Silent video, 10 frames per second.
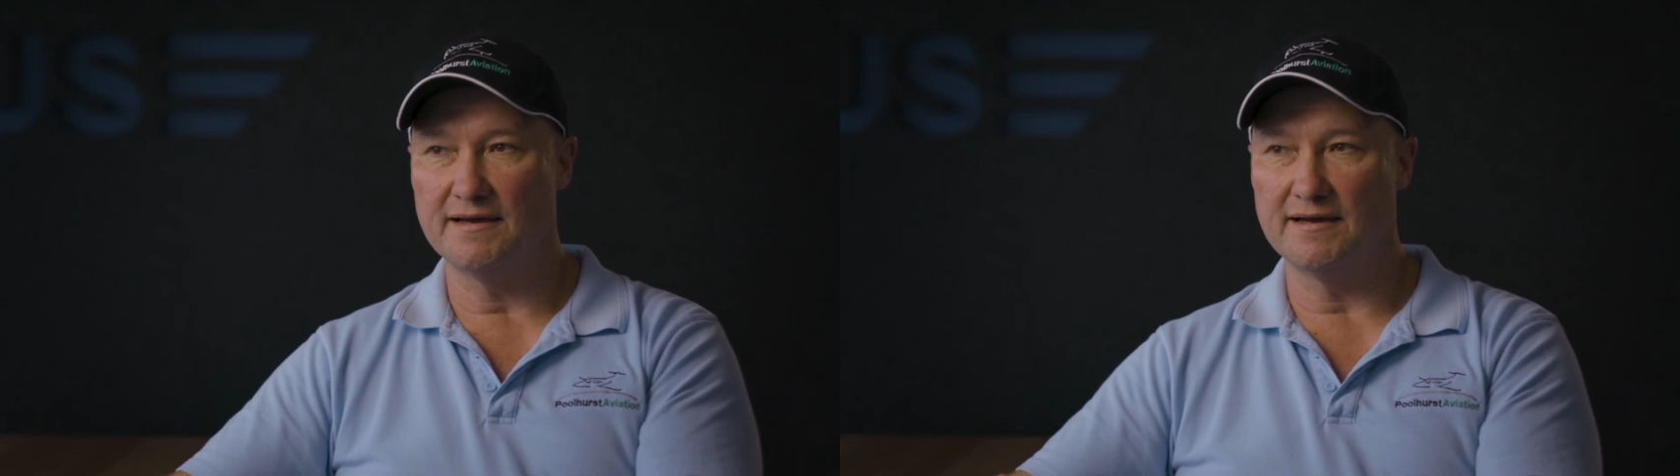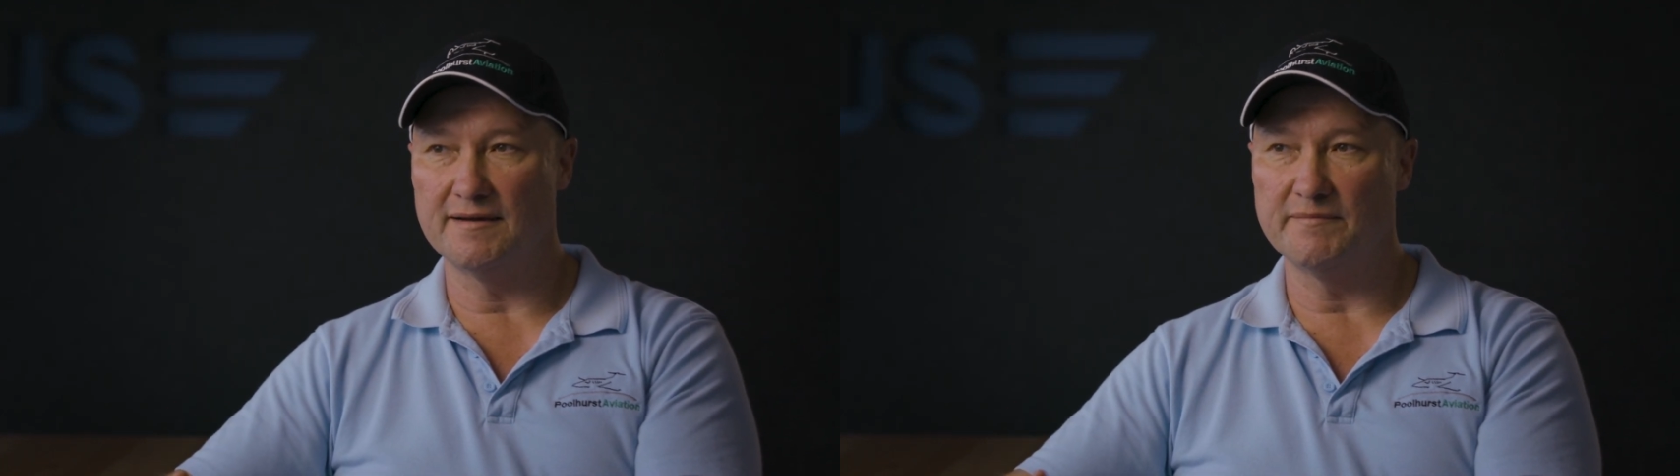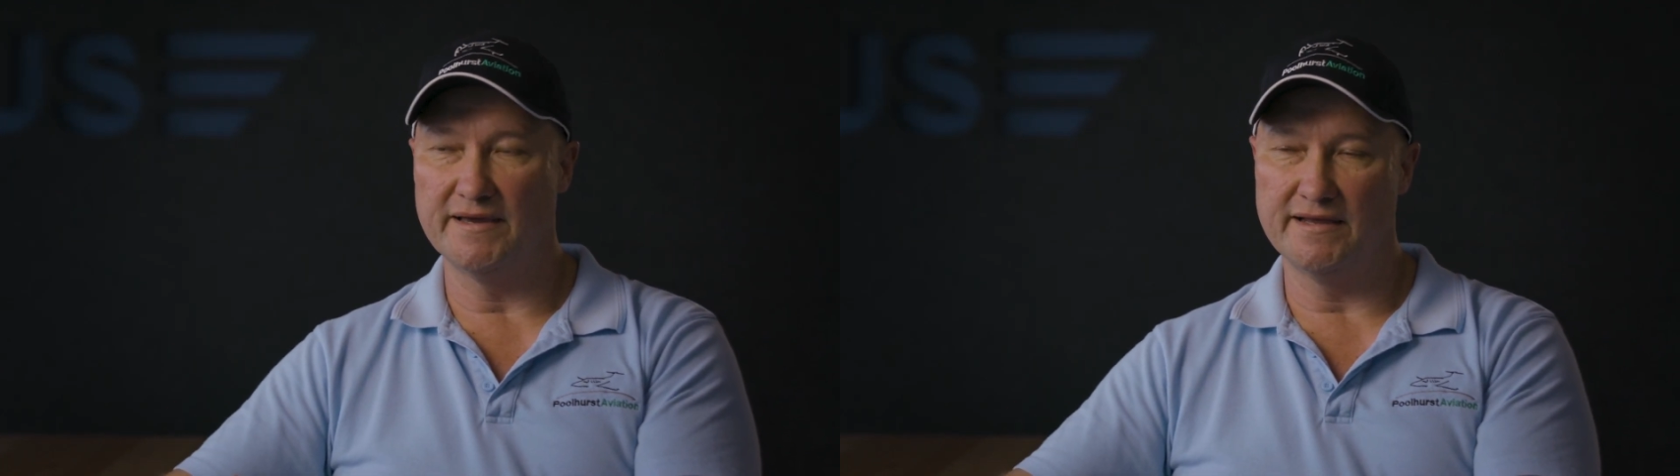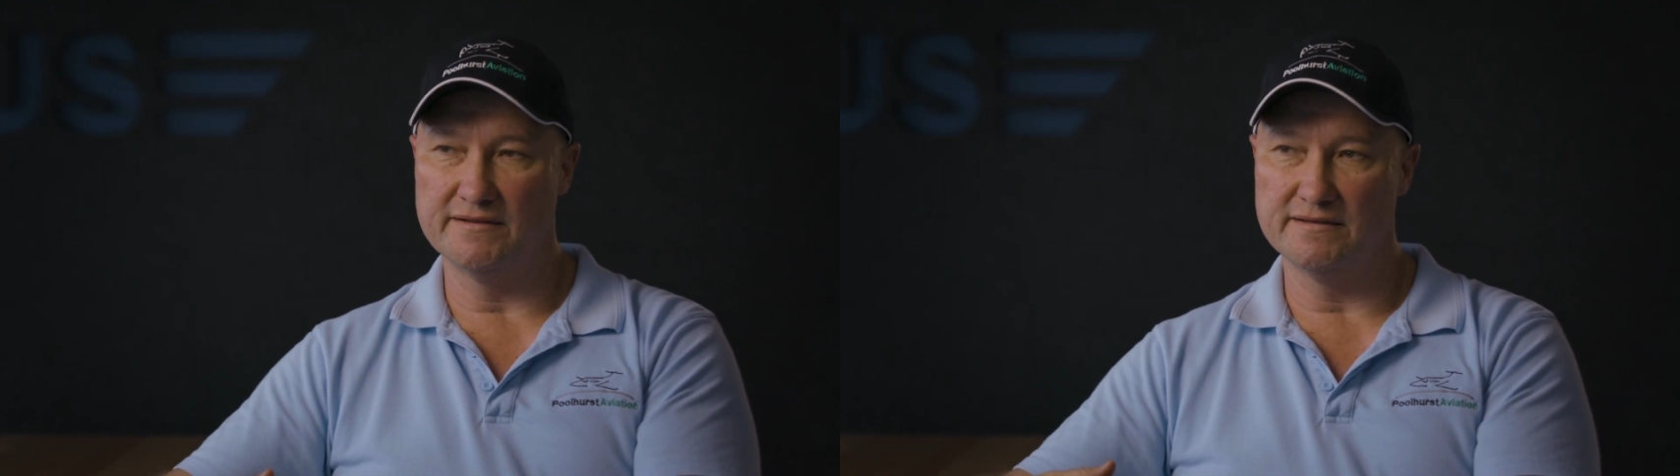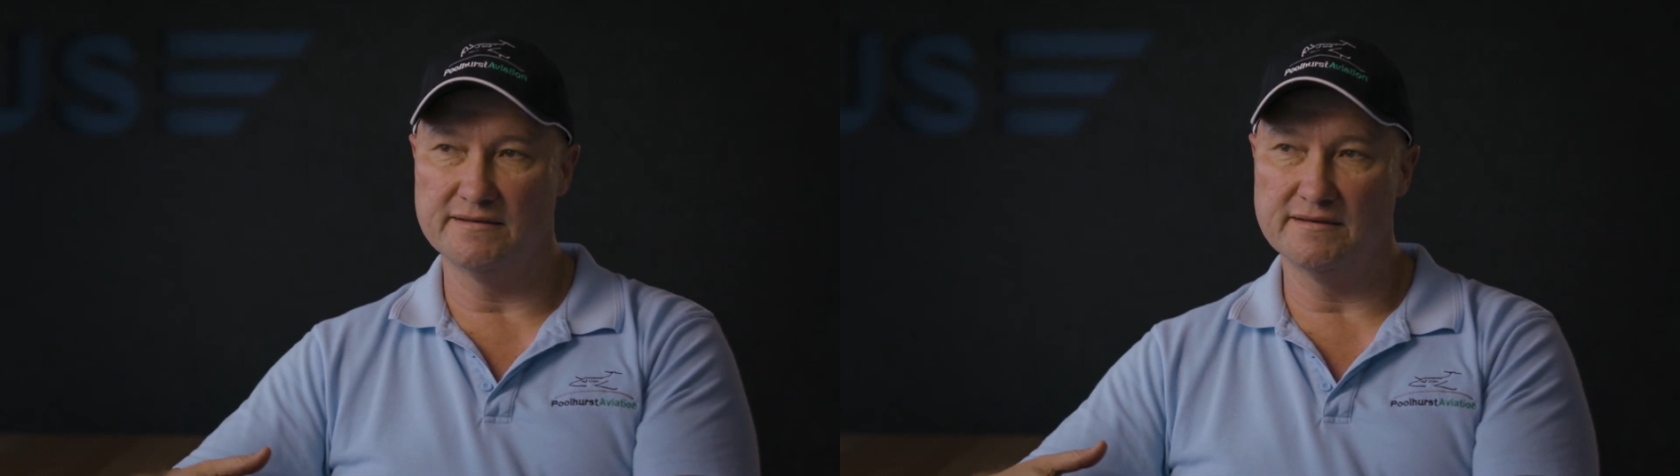
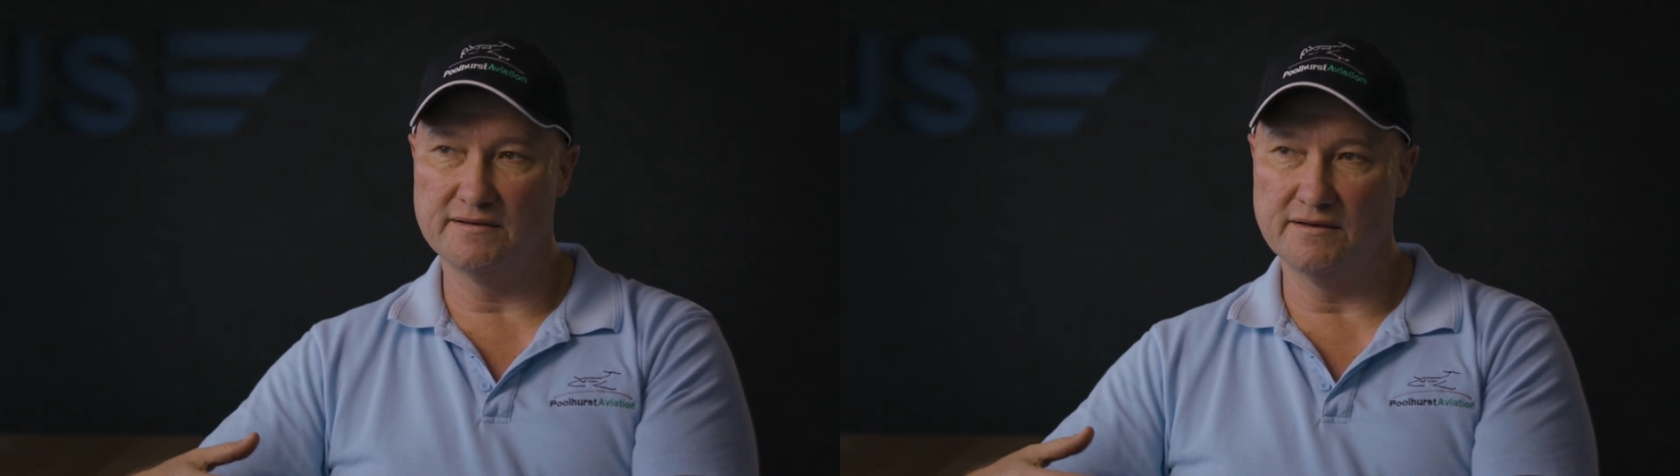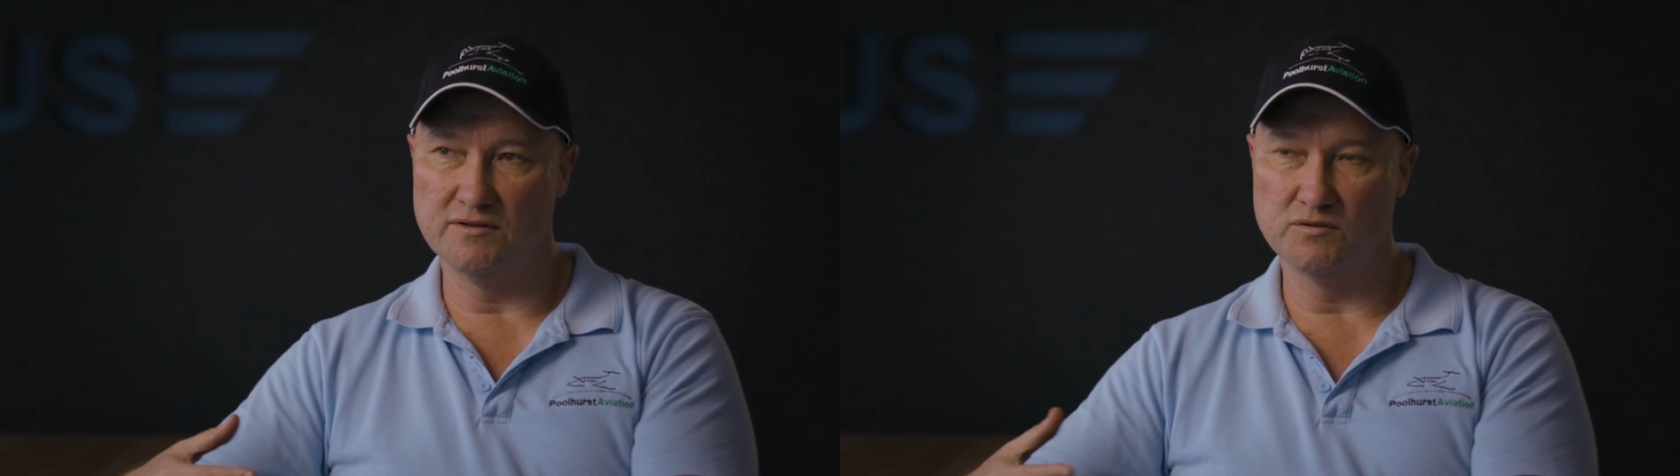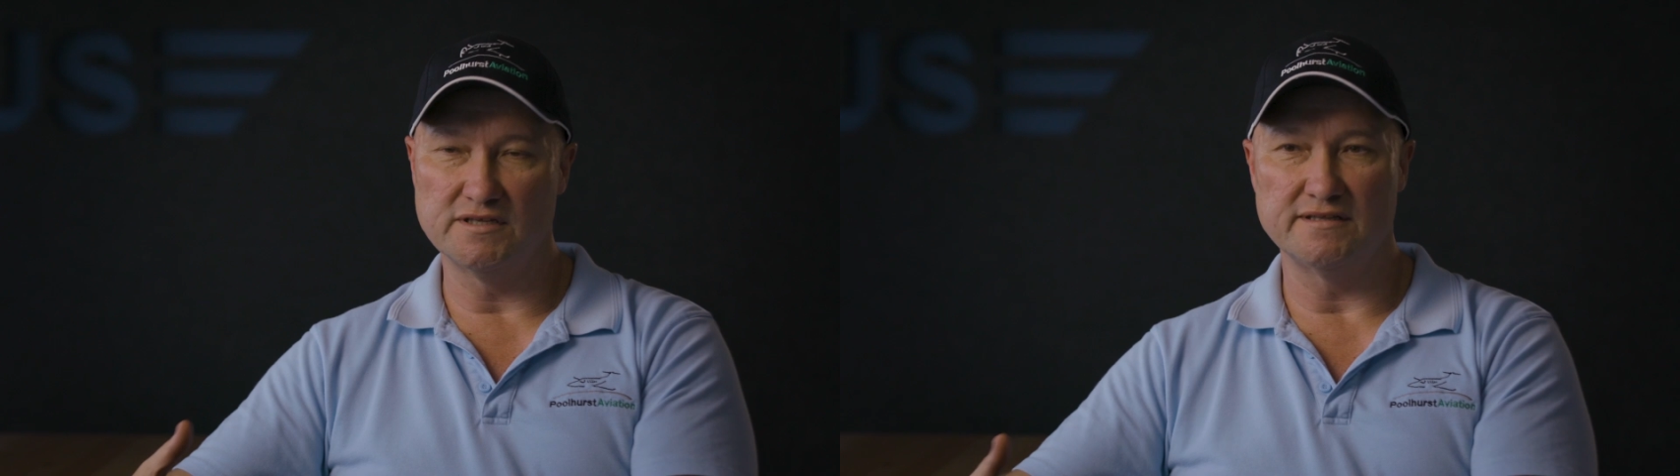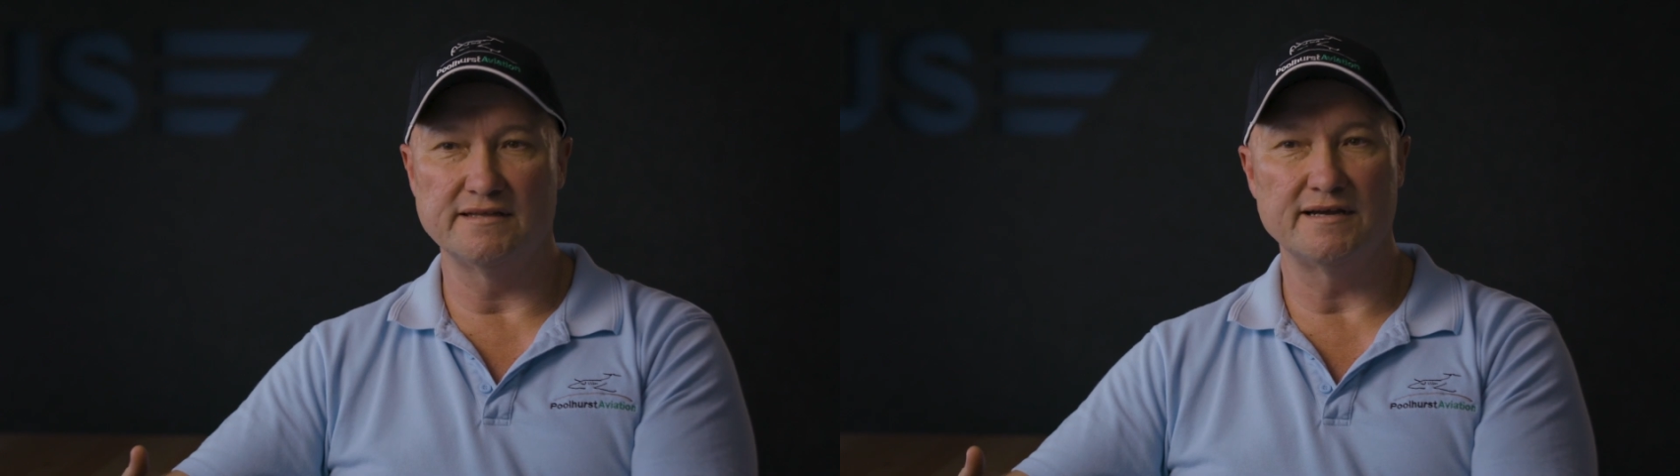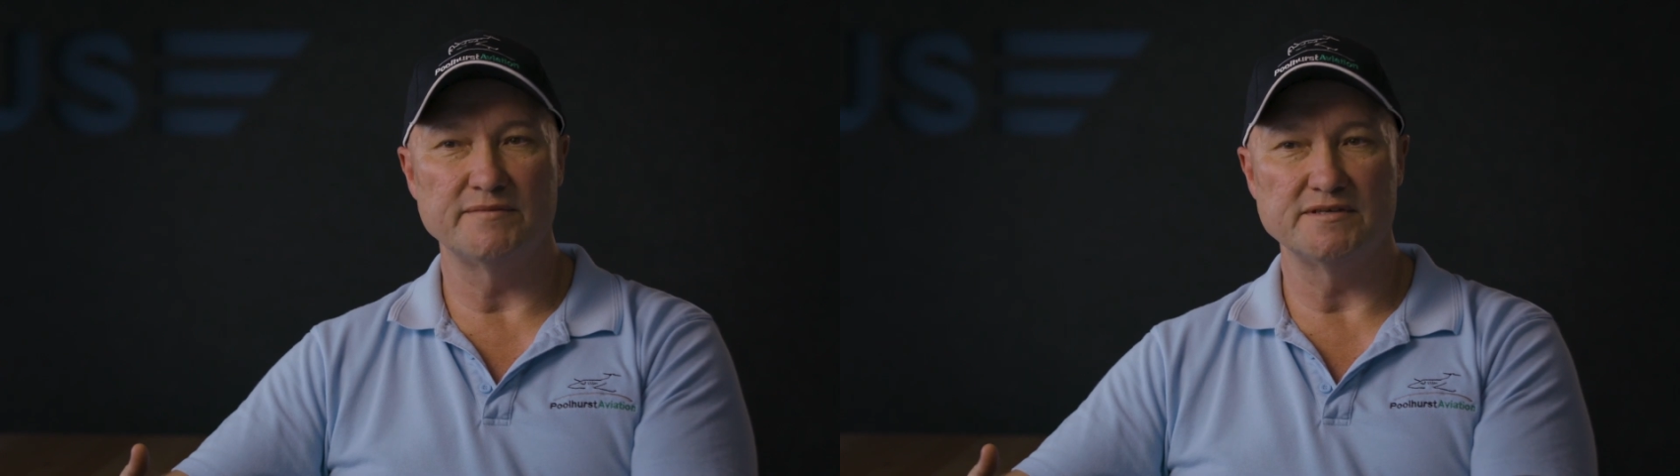and I looked at the
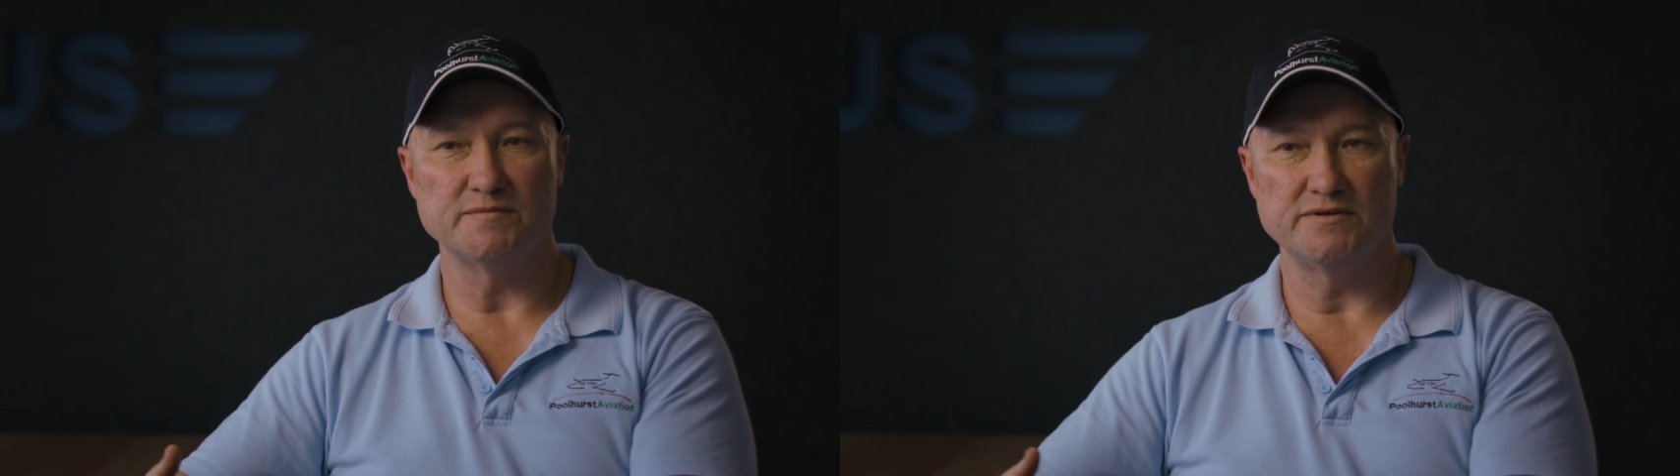numbers,